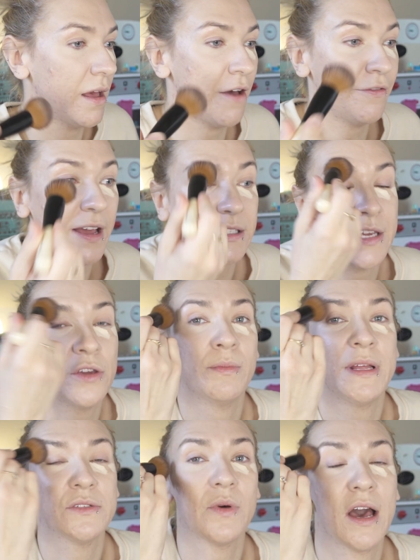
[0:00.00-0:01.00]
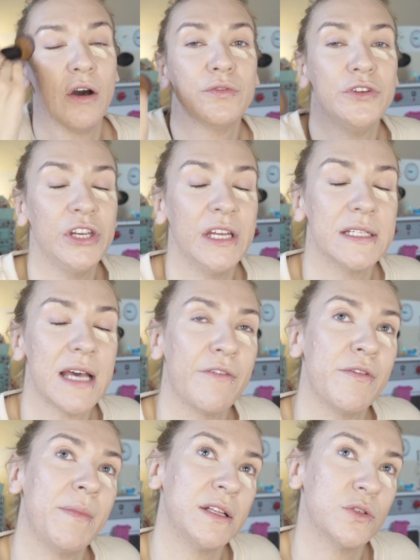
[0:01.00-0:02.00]
affecting your mental health, you need to
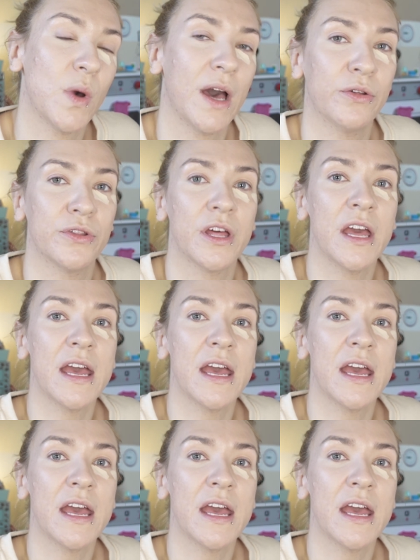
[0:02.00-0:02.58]
have a mental health